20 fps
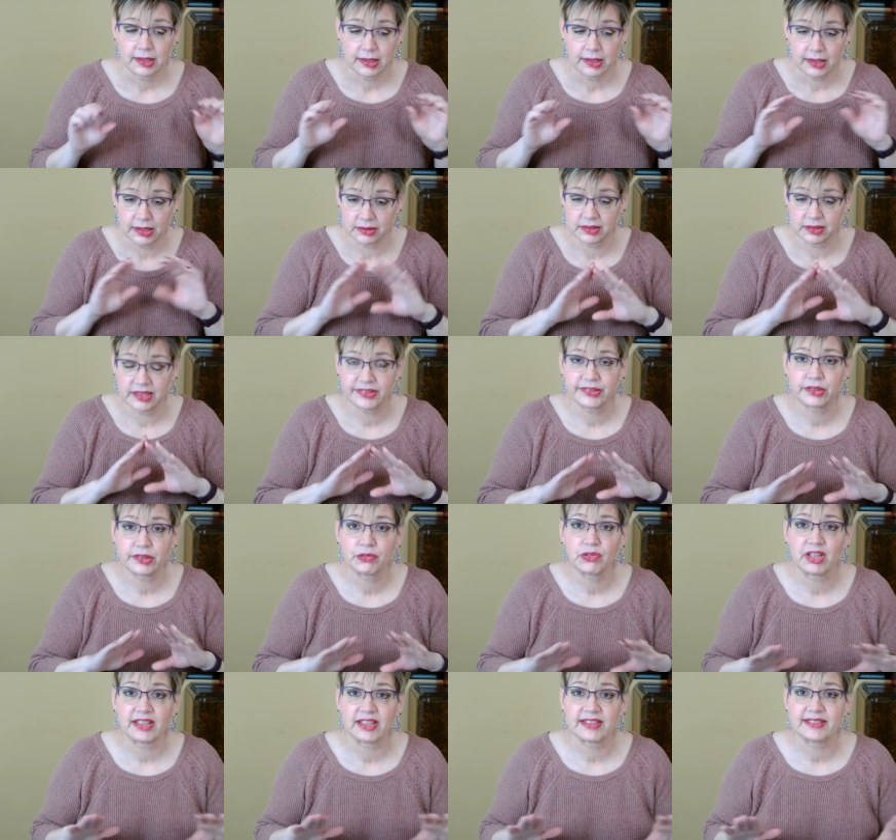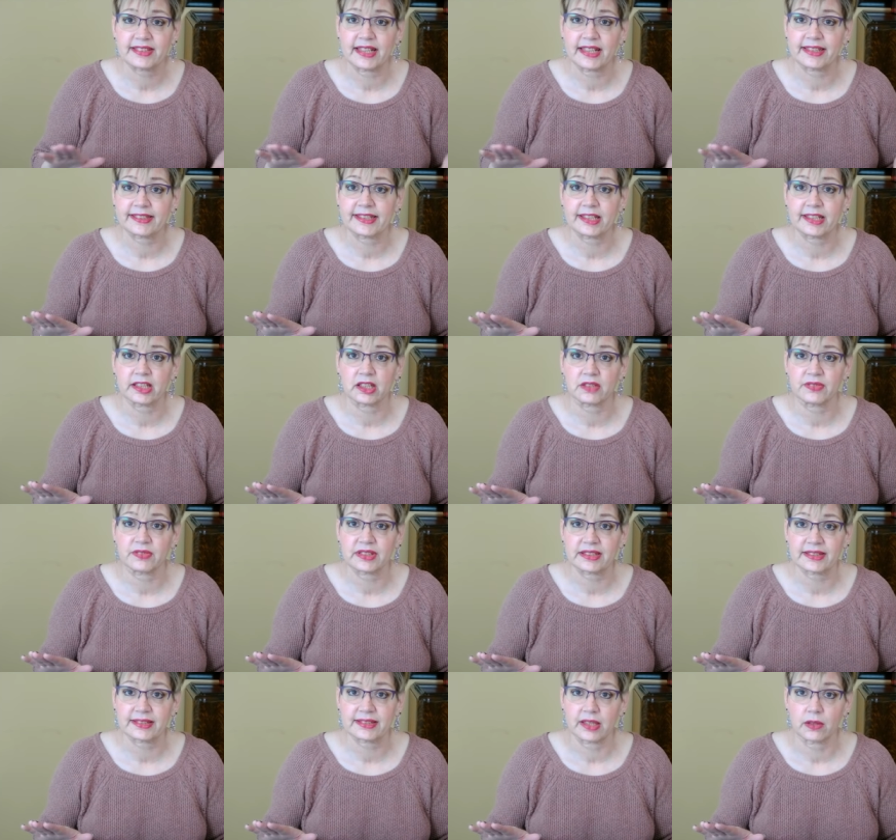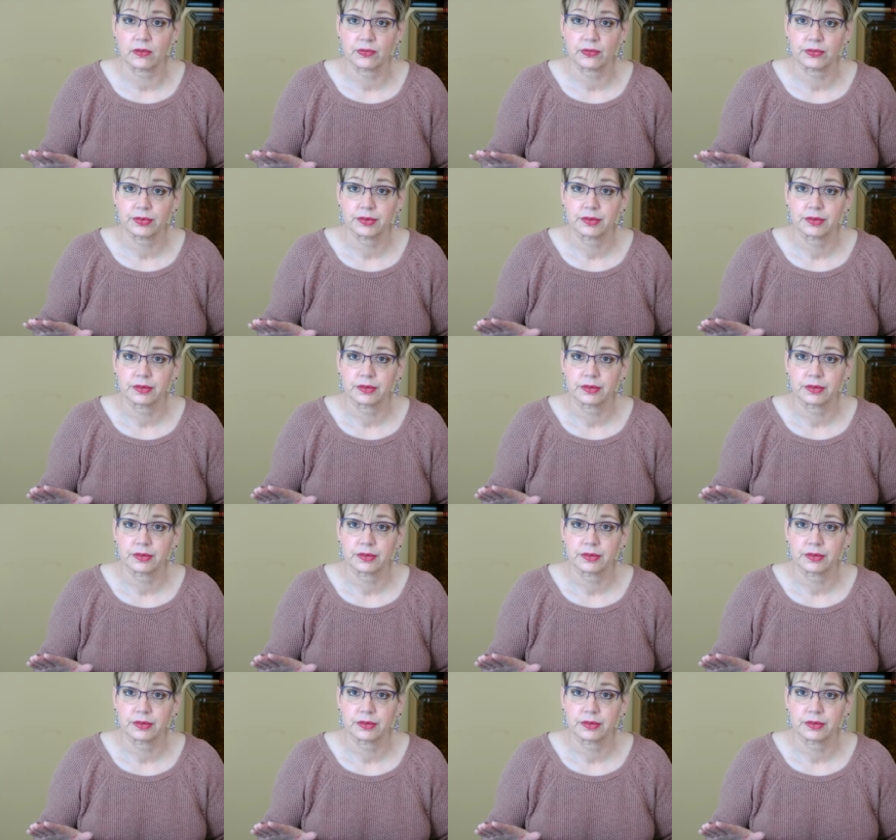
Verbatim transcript: and let the rest take care of itself.